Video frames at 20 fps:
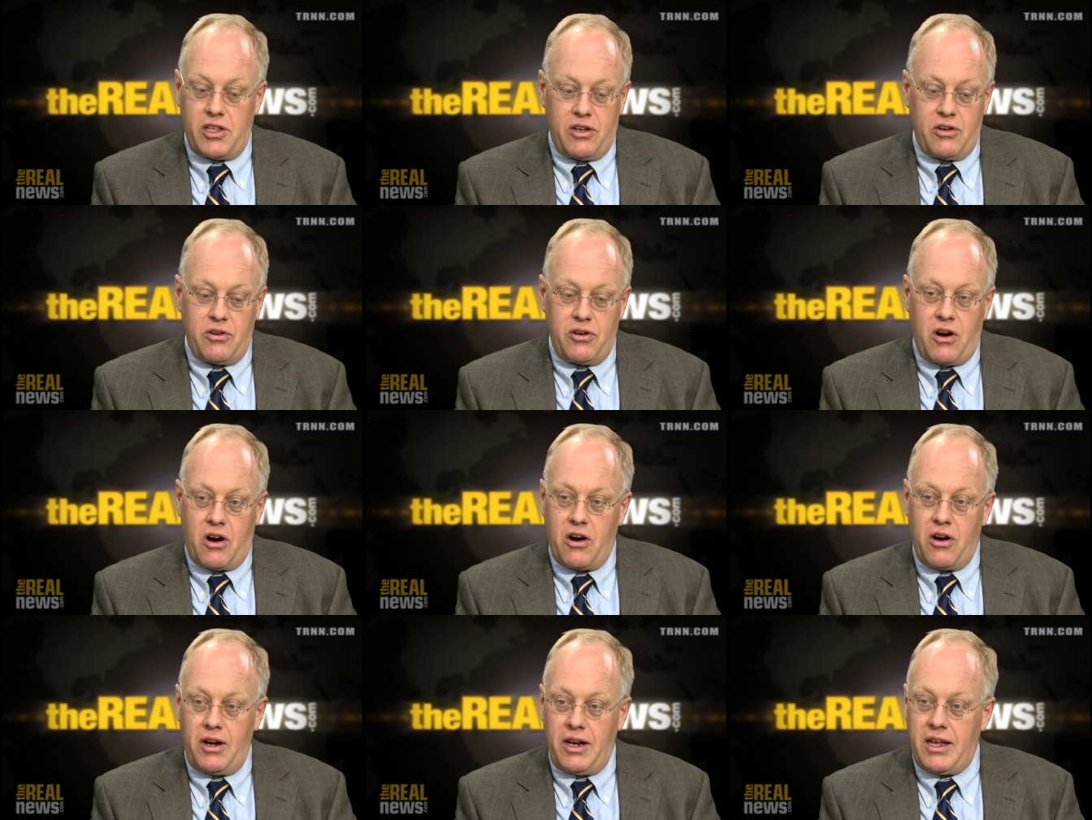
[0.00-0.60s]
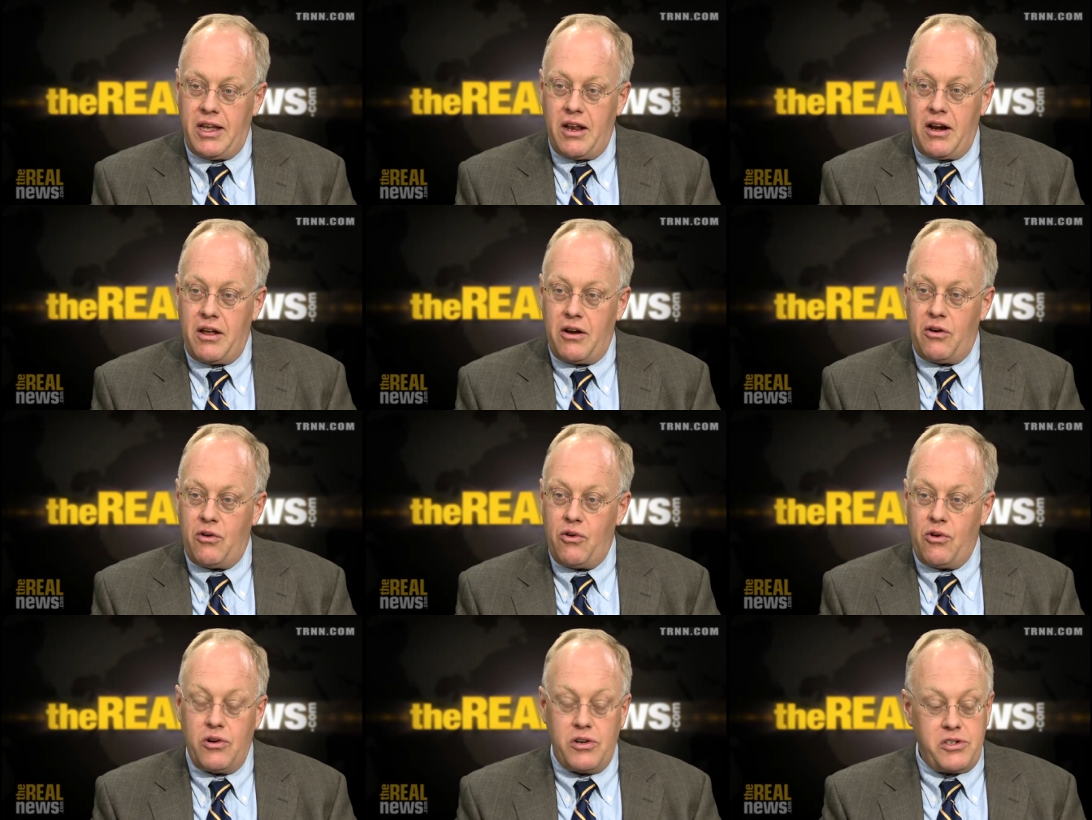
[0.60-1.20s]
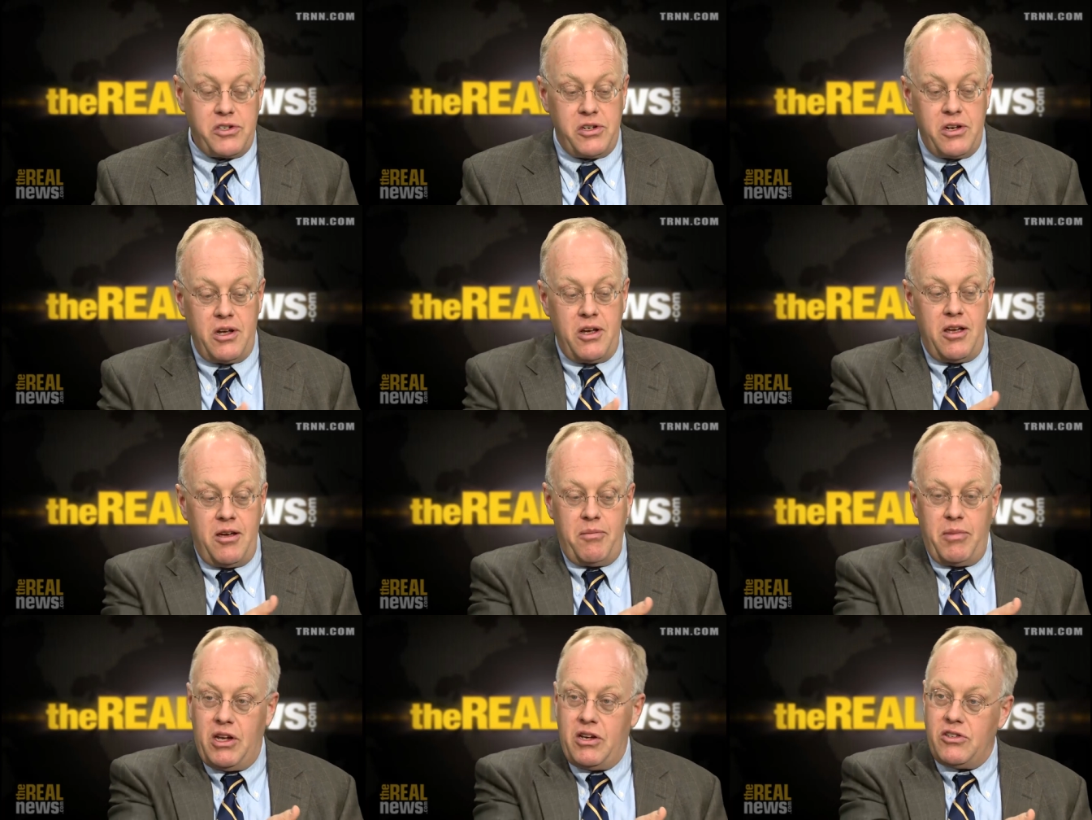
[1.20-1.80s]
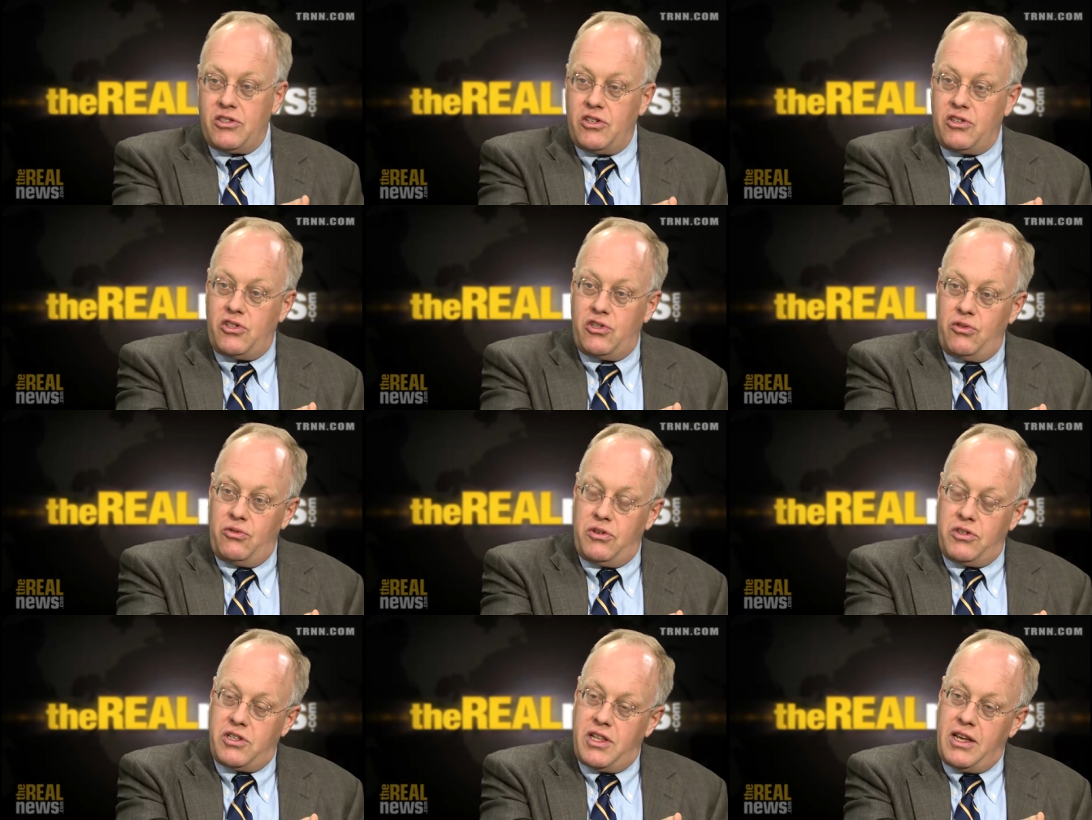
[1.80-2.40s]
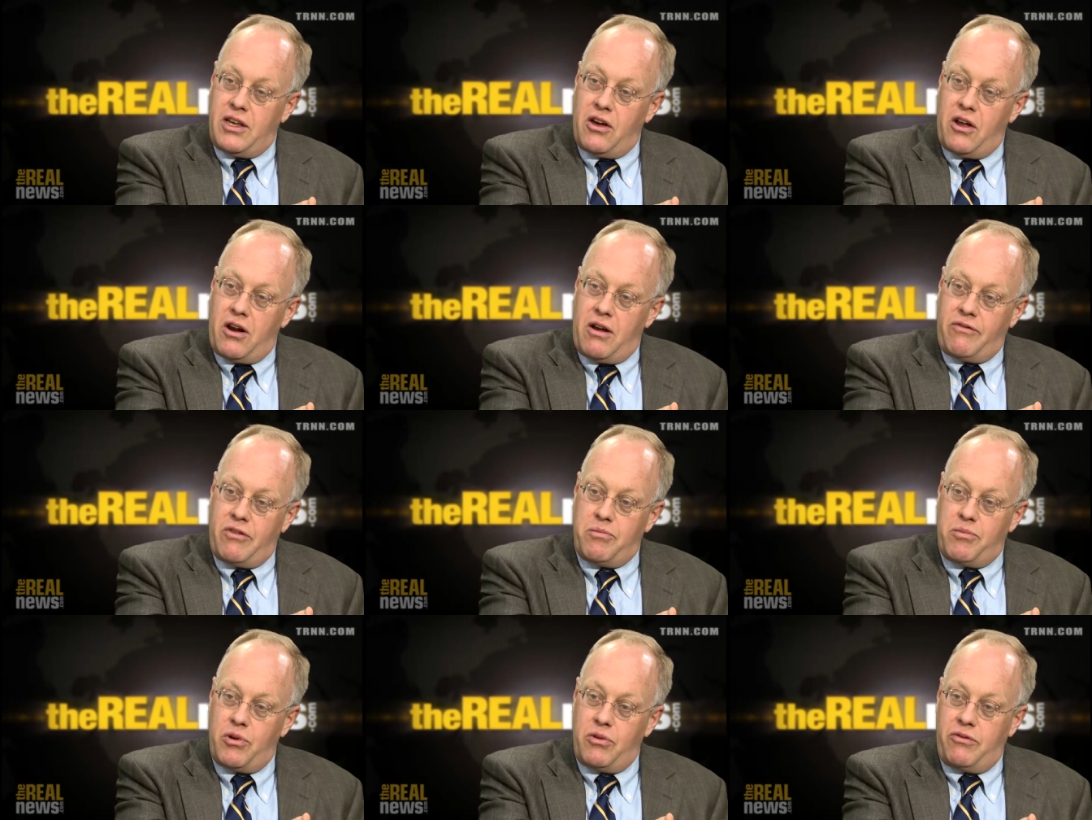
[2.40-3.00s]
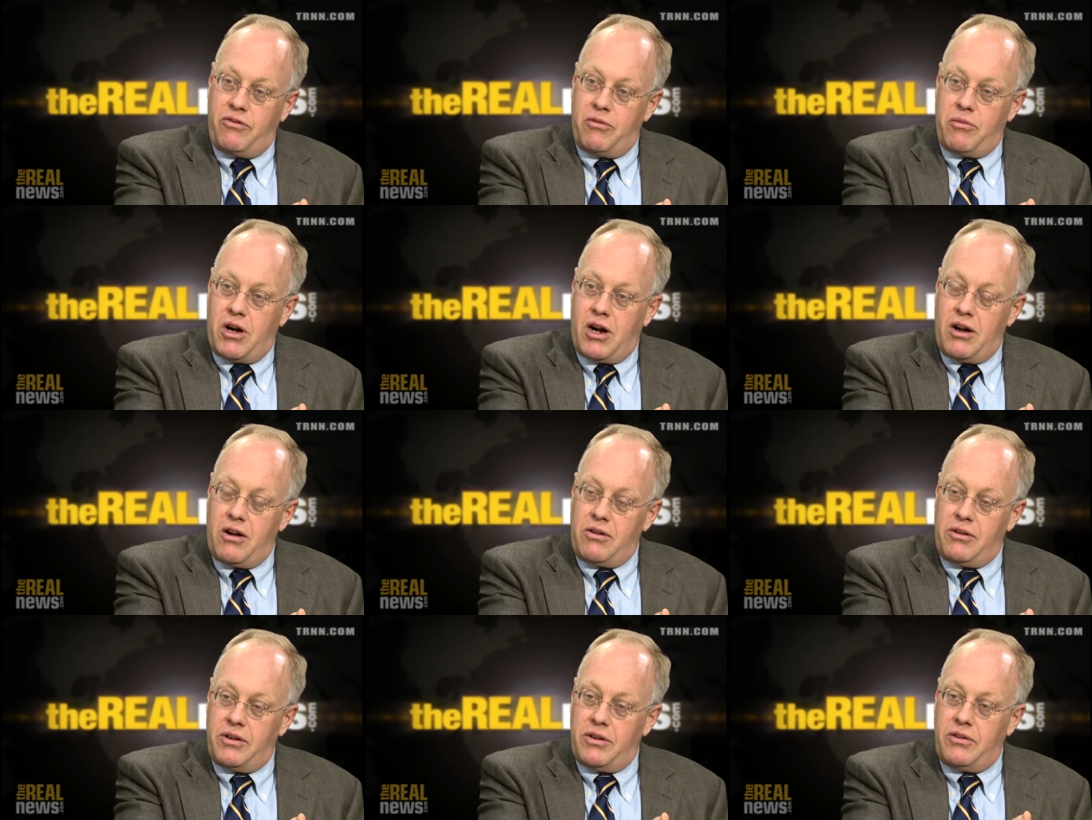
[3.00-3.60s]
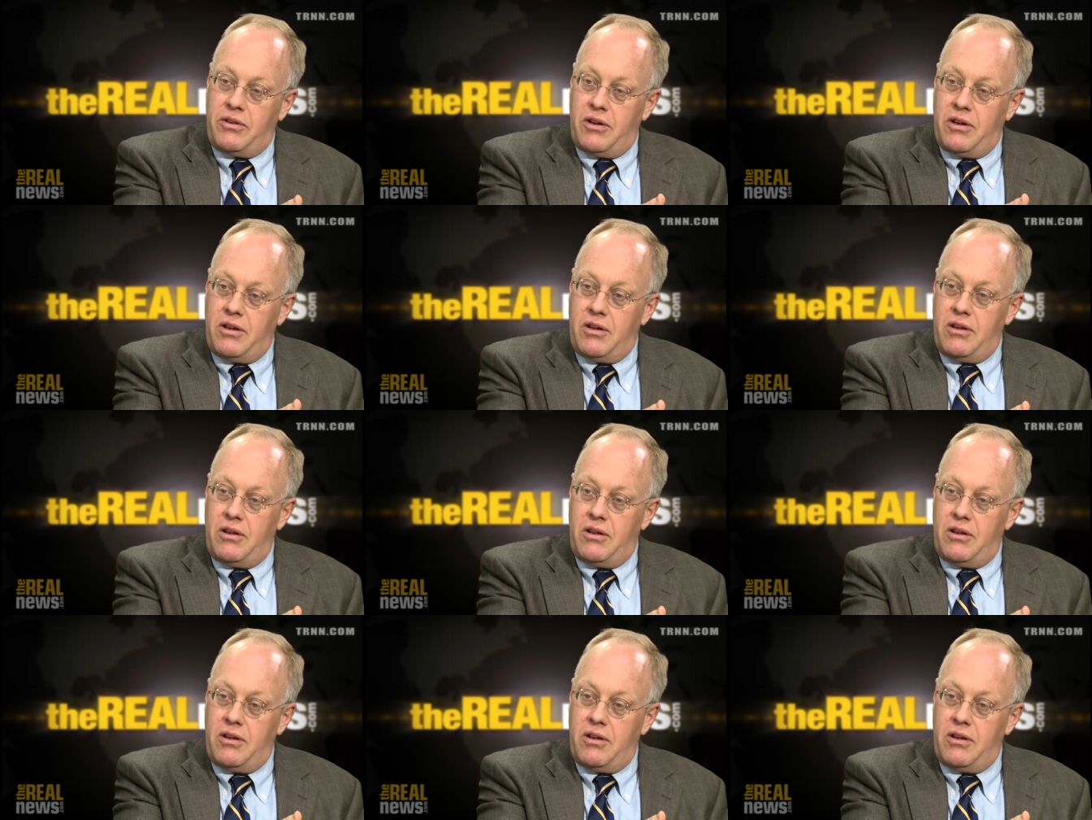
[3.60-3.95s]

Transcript: They could hardly get on a horse because as soon as they got off a boat from Ireland,